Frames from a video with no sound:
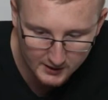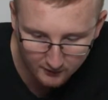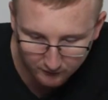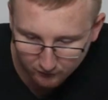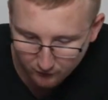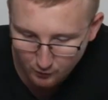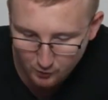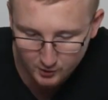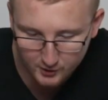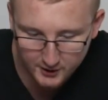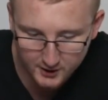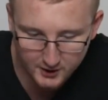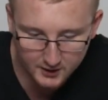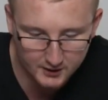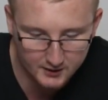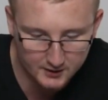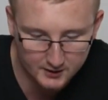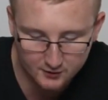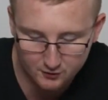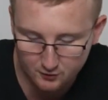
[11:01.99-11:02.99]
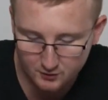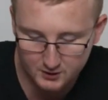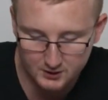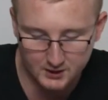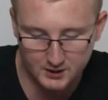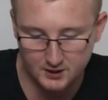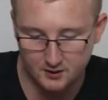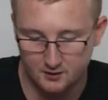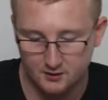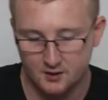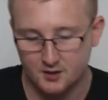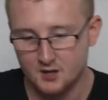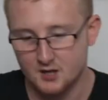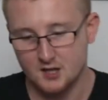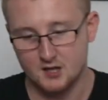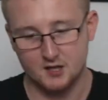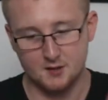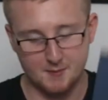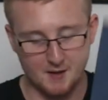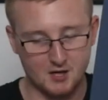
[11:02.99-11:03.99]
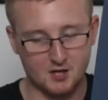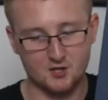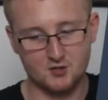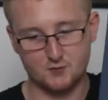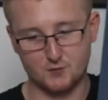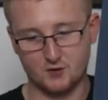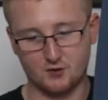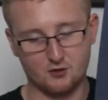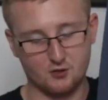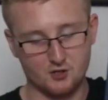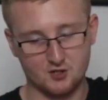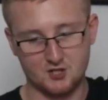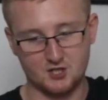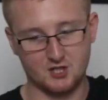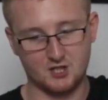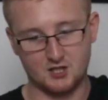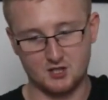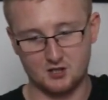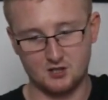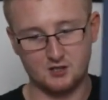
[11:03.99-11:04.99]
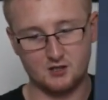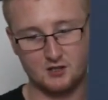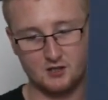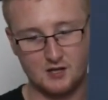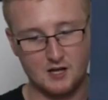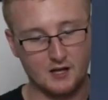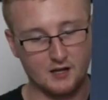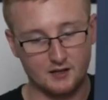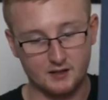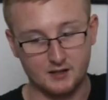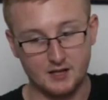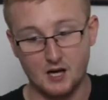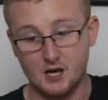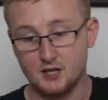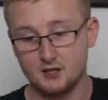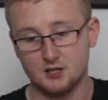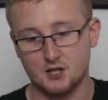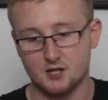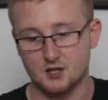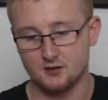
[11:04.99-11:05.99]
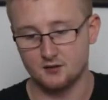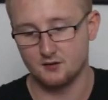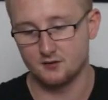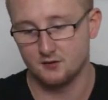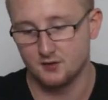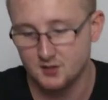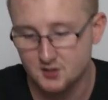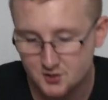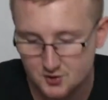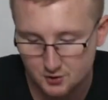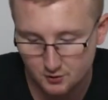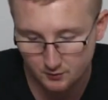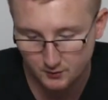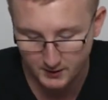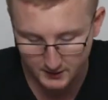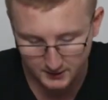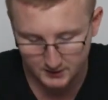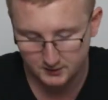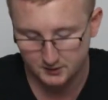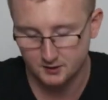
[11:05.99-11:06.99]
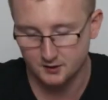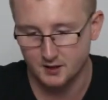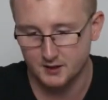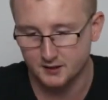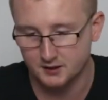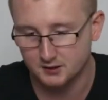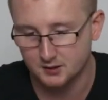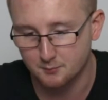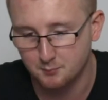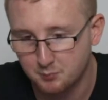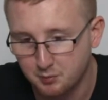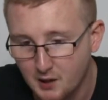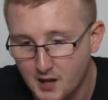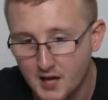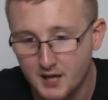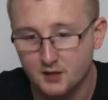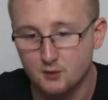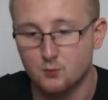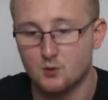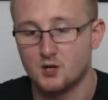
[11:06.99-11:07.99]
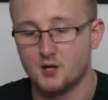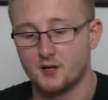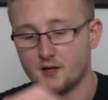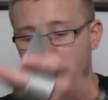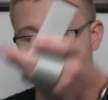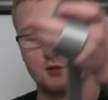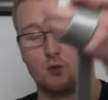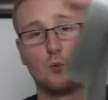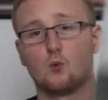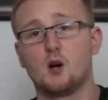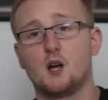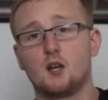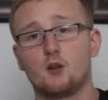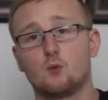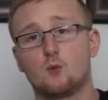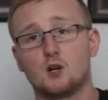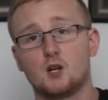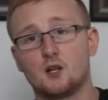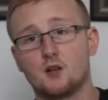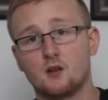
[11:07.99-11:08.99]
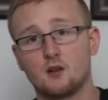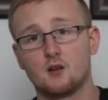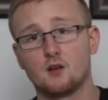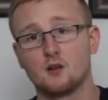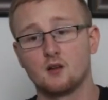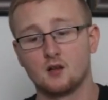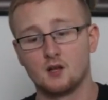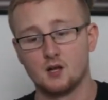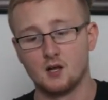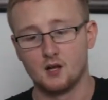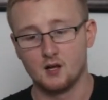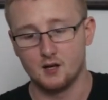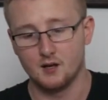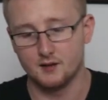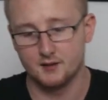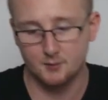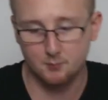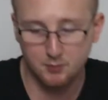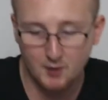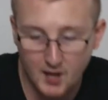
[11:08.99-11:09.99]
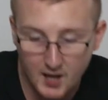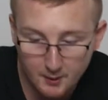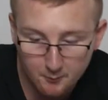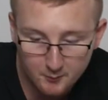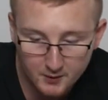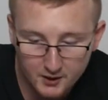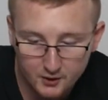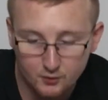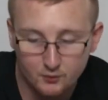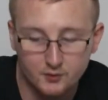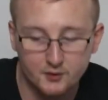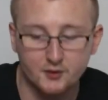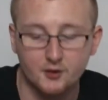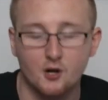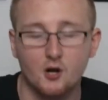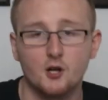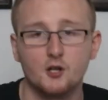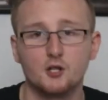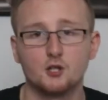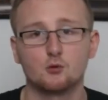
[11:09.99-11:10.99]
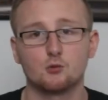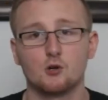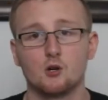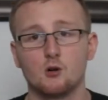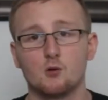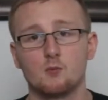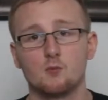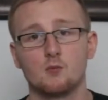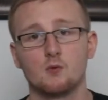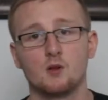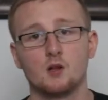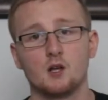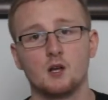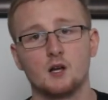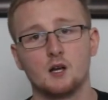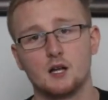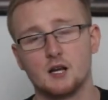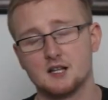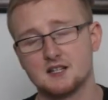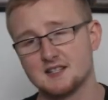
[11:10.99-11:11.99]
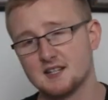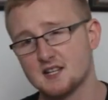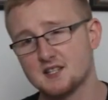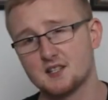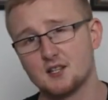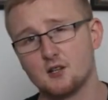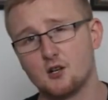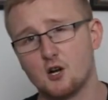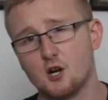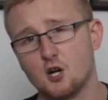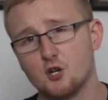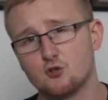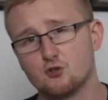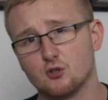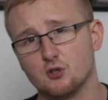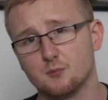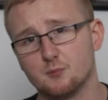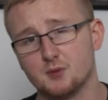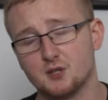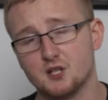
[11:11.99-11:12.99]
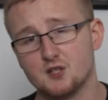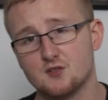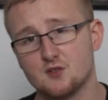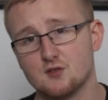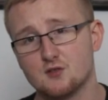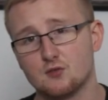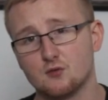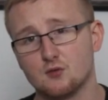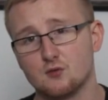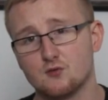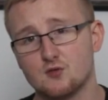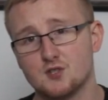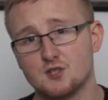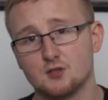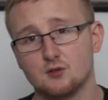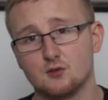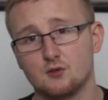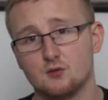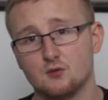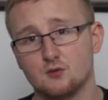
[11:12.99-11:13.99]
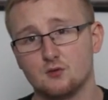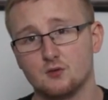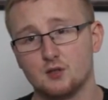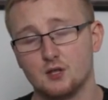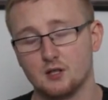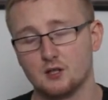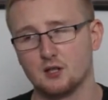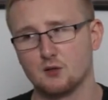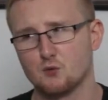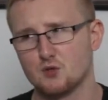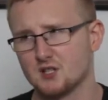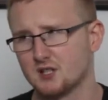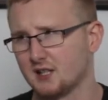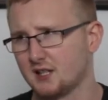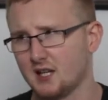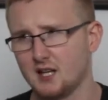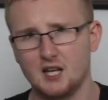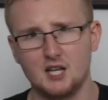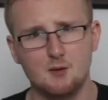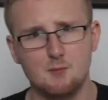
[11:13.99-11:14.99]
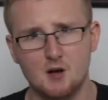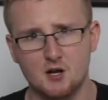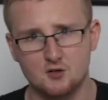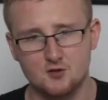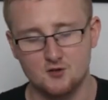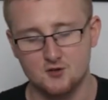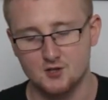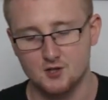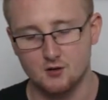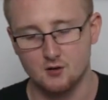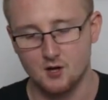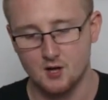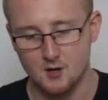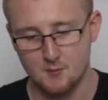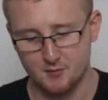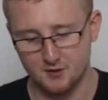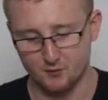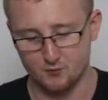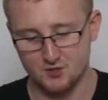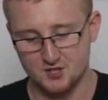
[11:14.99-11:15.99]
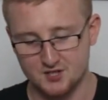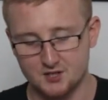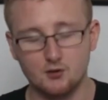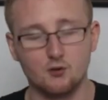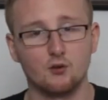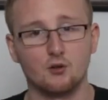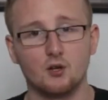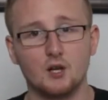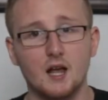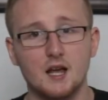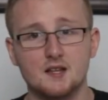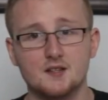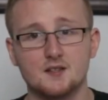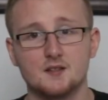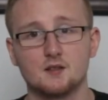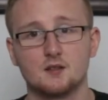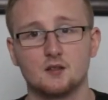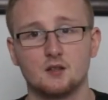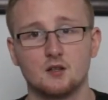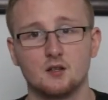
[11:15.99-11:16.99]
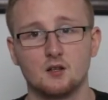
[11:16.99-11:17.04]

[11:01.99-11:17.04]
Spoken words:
to 40, and you get the belts for 13. And I got these two. I got the black one and the white one, and the black metal and the honeychrome. And that's less than 100, but it's also still, it was like 80 bucks or so, but it was still less